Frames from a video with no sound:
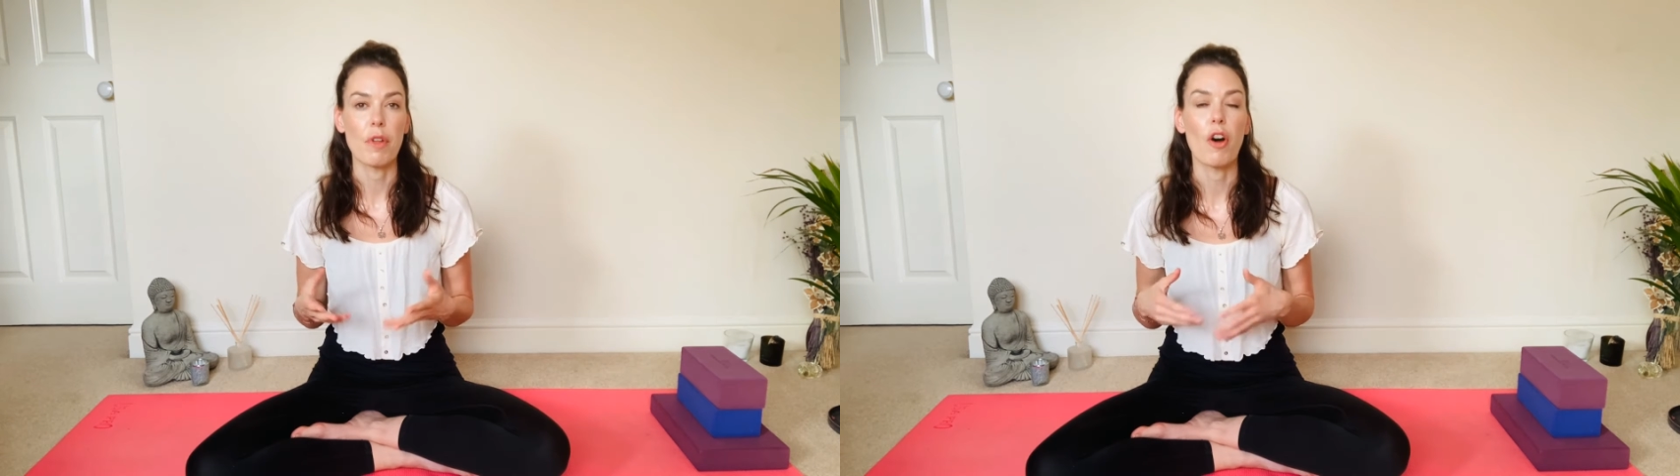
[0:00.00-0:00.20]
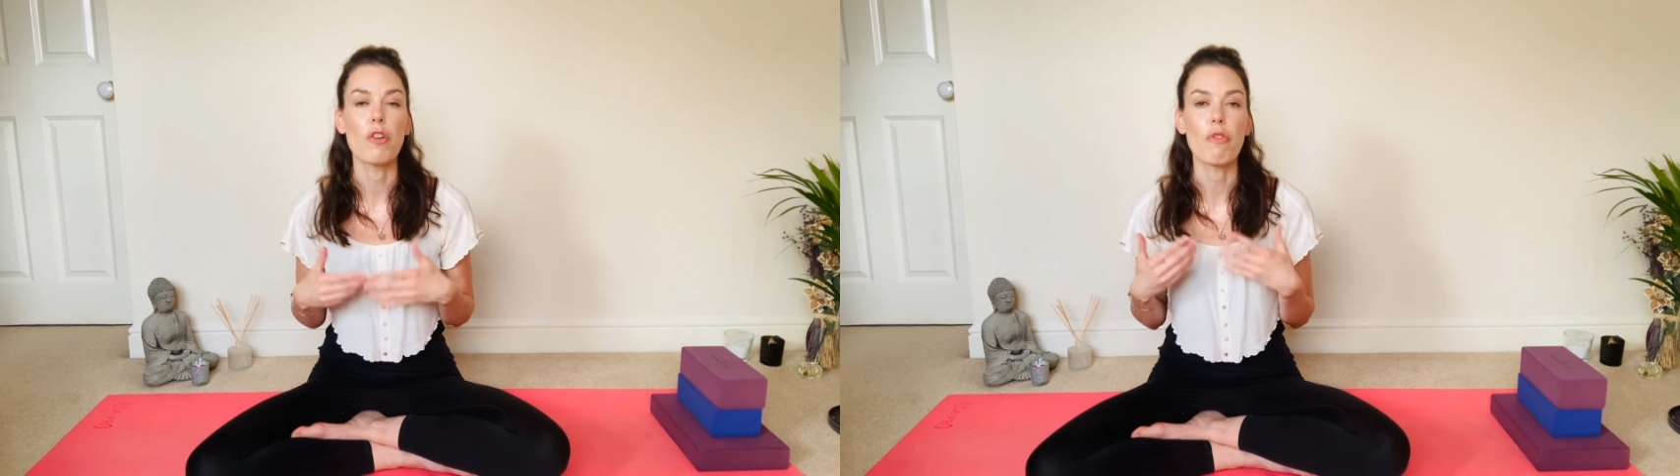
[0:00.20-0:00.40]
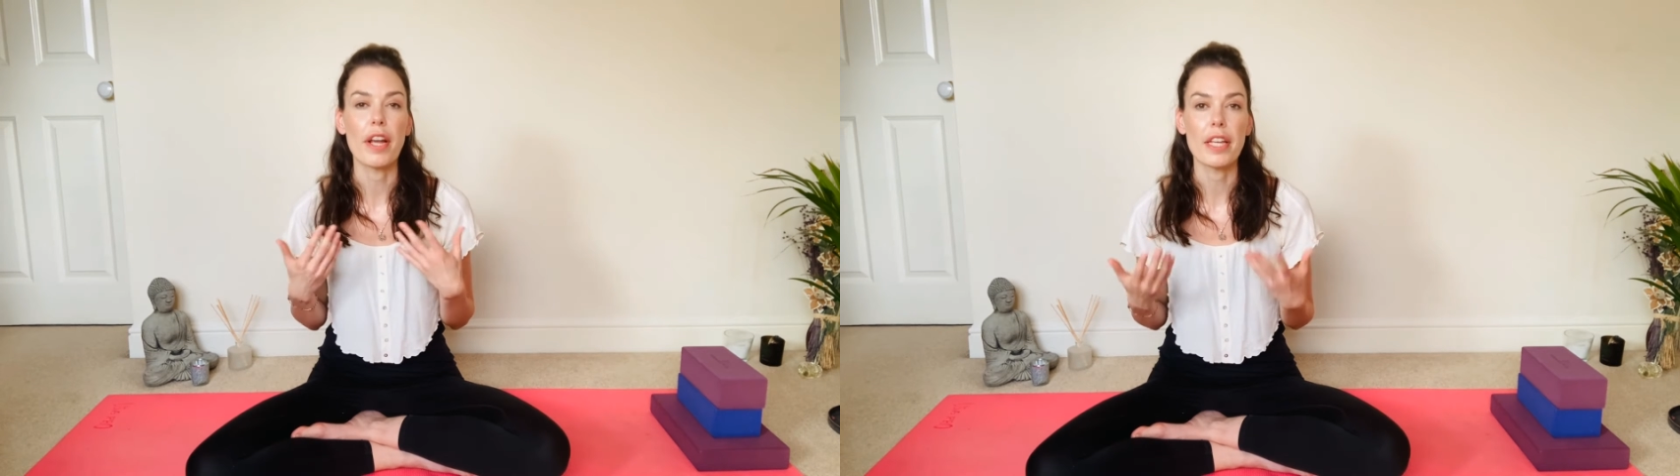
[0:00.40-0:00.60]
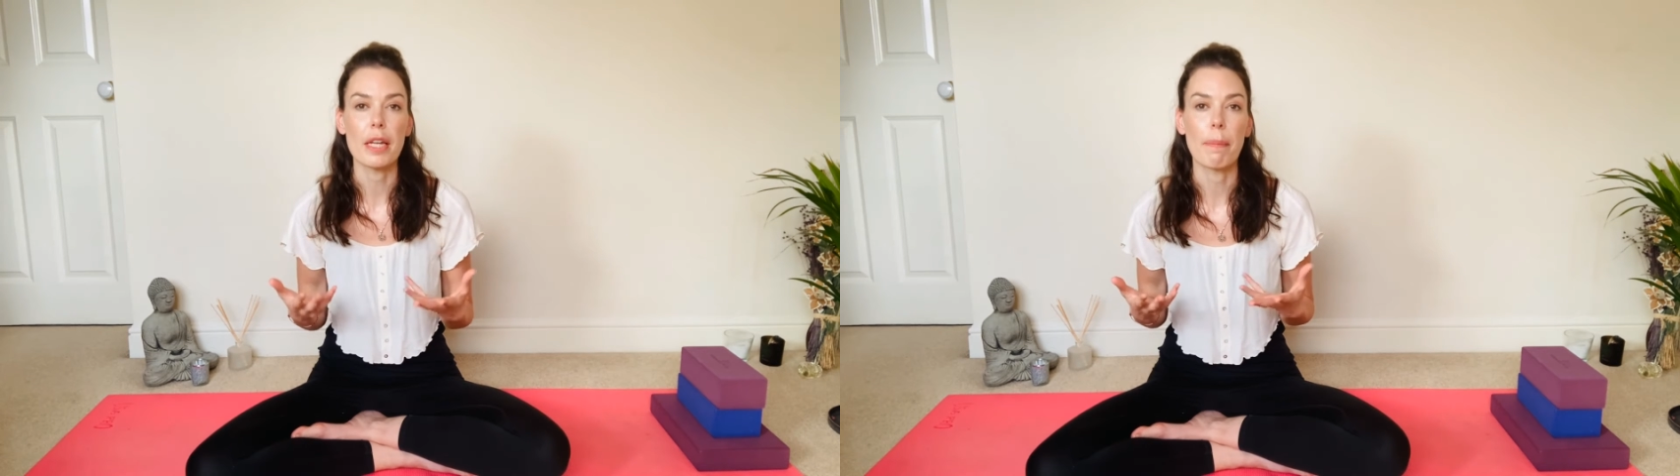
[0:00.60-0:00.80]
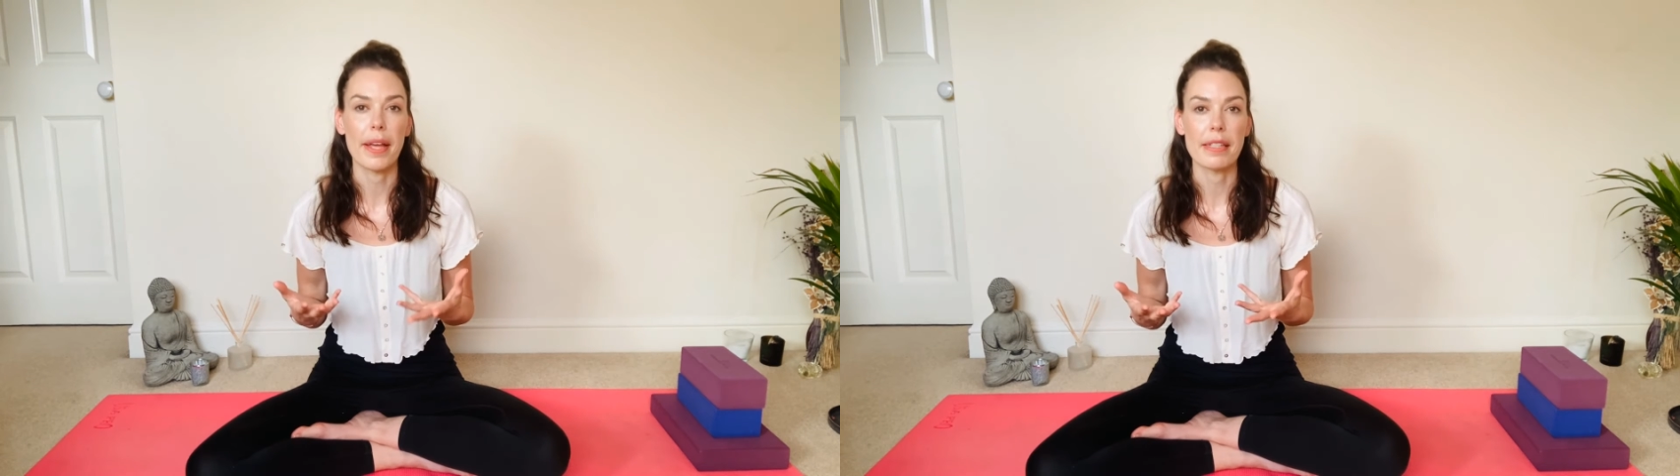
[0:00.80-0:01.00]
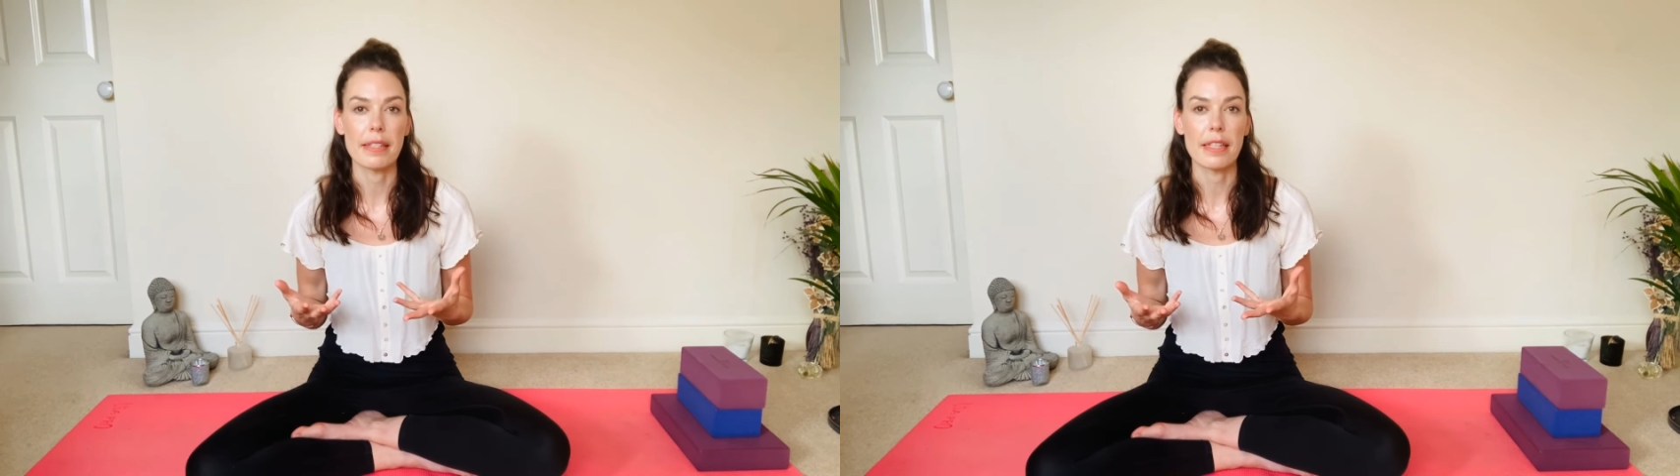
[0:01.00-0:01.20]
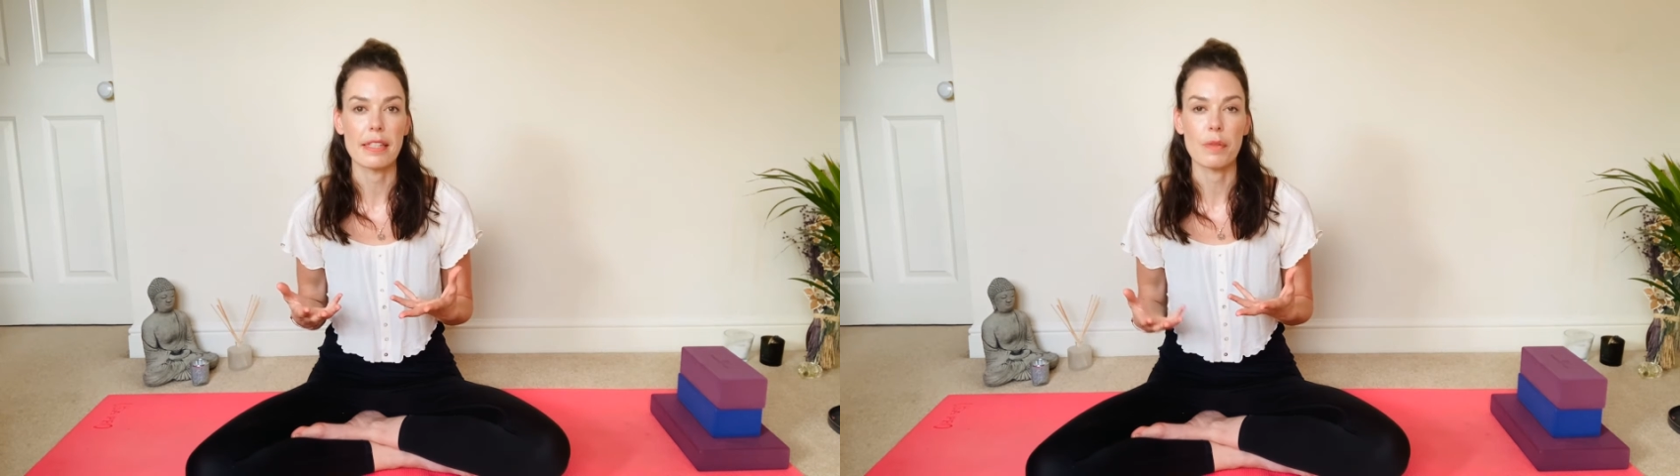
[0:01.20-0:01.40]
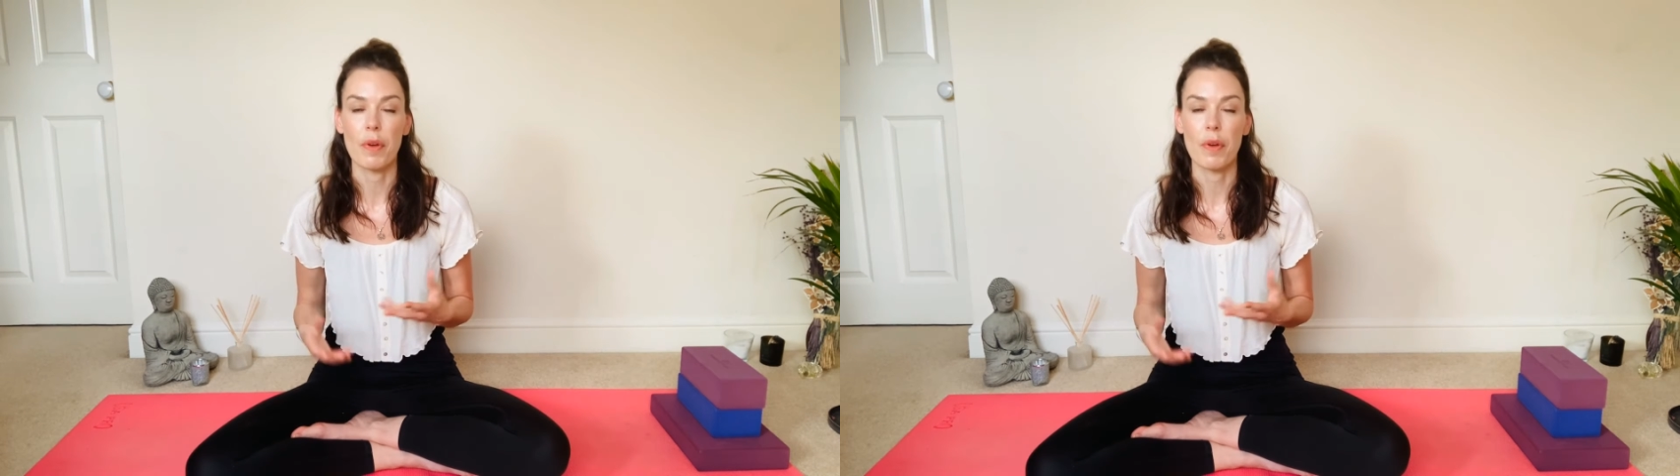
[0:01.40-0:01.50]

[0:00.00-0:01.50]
on a regular basis,